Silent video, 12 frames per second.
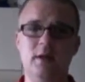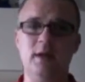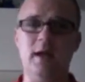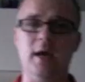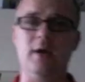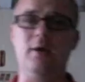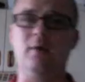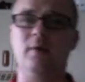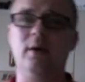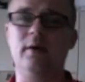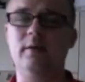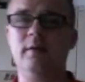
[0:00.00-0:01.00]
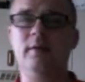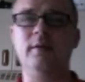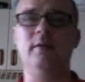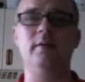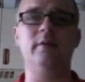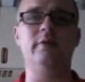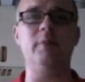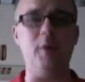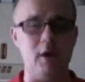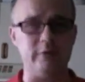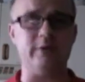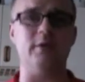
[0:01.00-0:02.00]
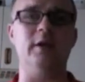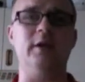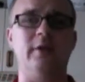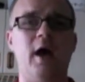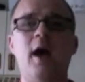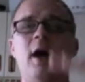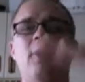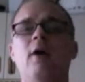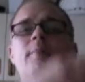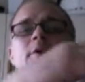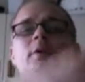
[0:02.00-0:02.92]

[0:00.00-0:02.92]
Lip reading: Now, supposedly, the higher up